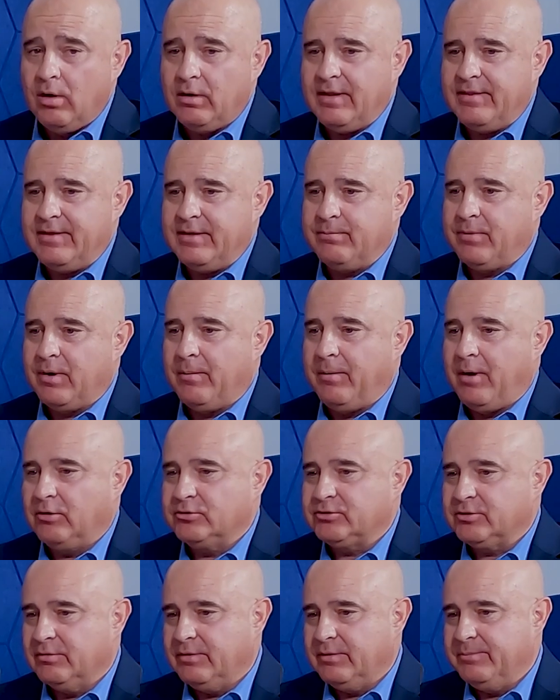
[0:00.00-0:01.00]
Well, and I think
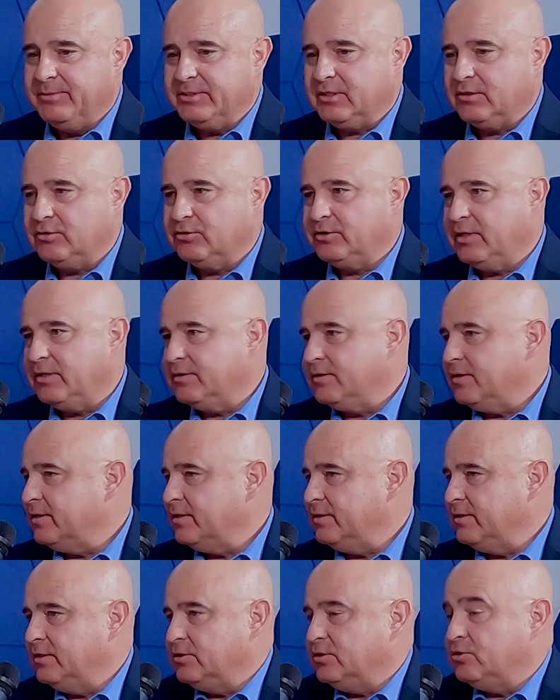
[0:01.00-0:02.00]
also the misunderstanding
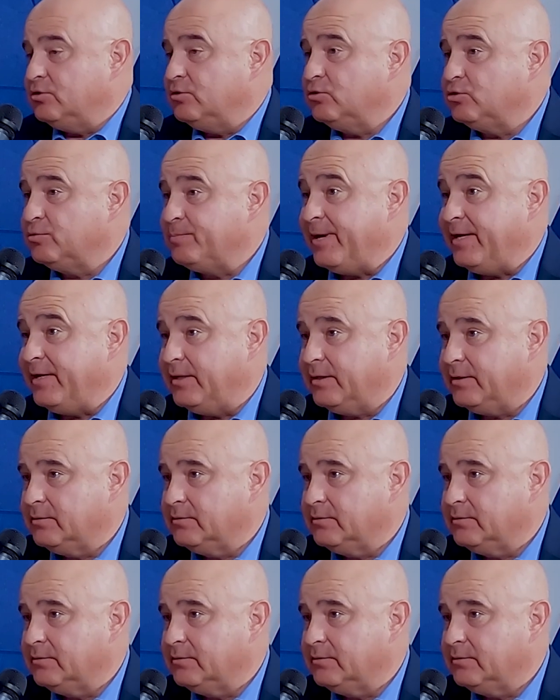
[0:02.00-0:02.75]
that this is new spending.